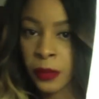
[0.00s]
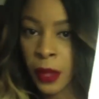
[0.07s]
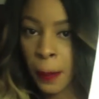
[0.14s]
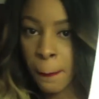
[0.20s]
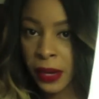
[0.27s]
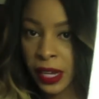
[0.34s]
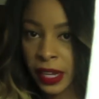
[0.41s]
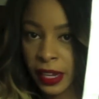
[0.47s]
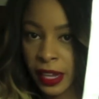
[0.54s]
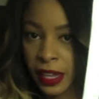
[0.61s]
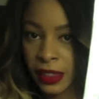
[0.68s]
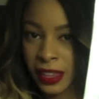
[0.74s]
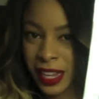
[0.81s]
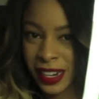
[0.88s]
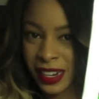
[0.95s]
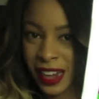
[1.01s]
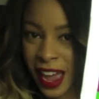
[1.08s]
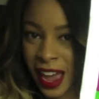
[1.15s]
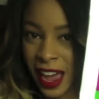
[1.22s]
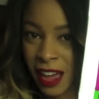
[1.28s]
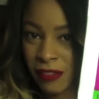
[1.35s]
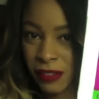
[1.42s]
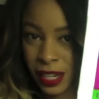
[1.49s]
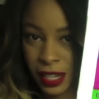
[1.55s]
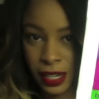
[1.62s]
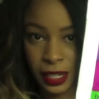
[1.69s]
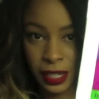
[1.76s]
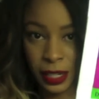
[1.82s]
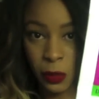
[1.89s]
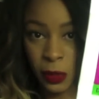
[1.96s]
but they didn't have
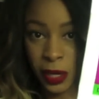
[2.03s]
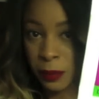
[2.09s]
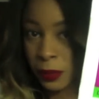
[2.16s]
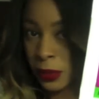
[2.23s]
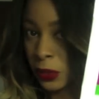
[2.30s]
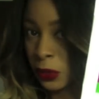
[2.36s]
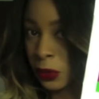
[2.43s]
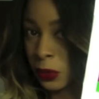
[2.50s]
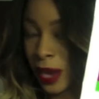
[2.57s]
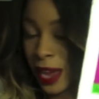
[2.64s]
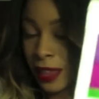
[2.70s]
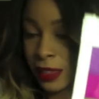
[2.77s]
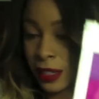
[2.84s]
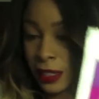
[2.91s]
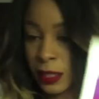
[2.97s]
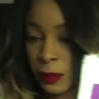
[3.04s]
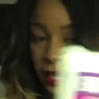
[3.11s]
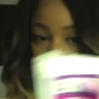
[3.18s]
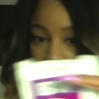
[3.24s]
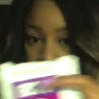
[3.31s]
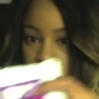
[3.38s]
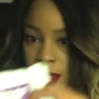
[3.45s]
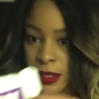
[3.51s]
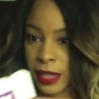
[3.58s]
any Quick Blue at this P X